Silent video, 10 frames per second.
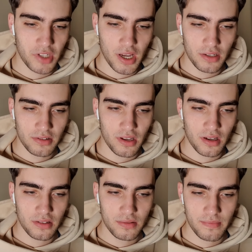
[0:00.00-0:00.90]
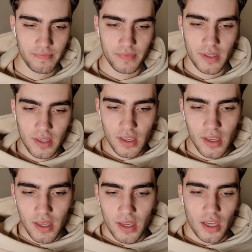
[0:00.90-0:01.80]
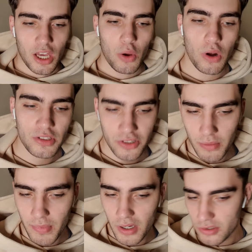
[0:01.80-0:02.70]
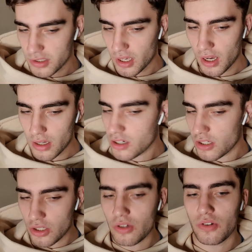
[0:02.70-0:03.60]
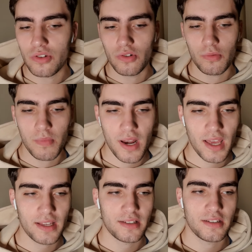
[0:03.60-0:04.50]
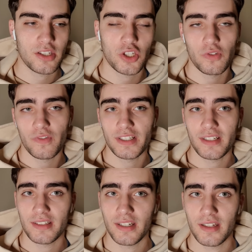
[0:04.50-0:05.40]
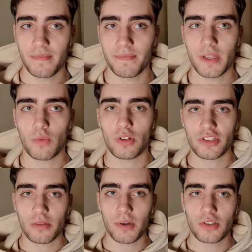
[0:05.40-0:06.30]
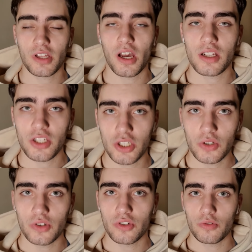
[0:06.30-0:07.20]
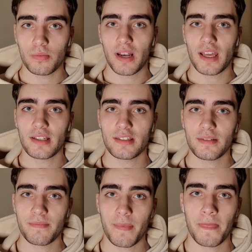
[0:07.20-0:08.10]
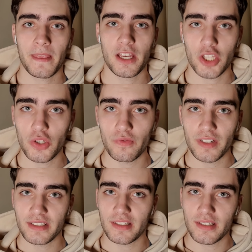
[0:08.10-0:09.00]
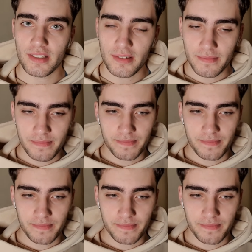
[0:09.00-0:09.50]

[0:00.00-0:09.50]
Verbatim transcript: Nice, nice. What's the most unusual place you visited? What's the most unusual place you visited?